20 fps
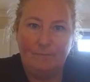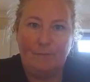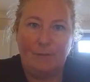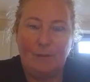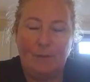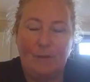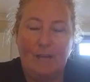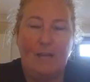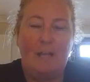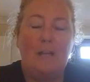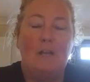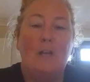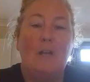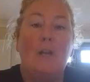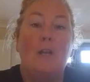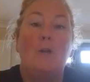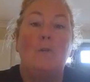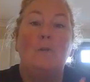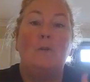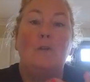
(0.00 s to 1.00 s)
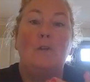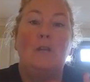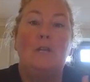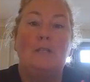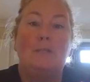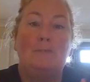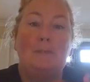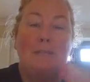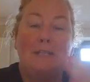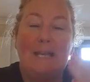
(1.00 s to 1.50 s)
Okay, you need
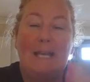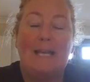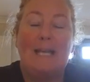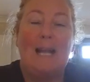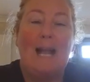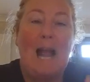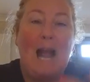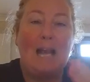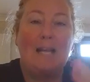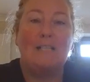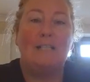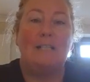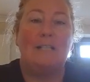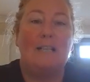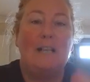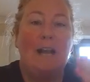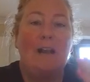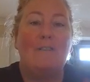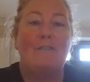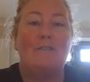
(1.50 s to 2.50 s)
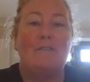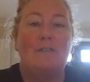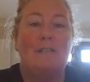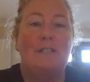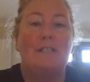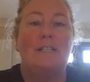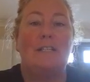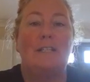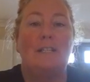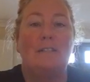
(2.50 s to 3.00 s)
to be taking action every
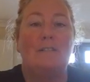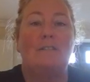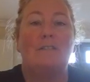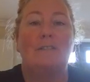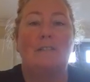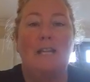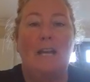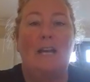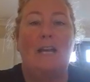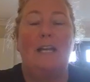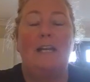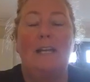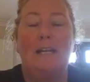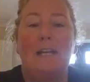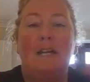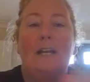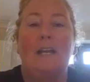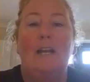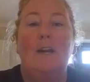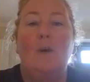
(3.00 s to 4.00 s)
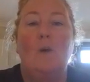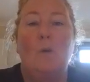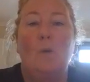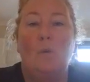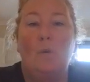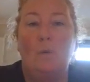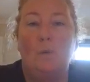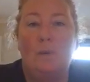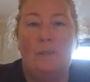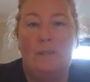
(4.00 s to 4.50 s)
single day,
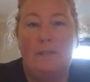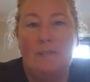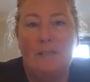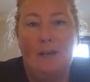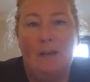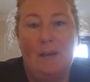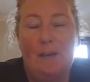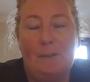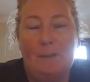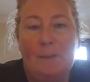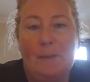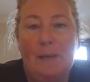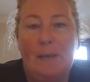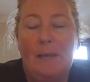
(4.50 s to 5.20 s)
all the time.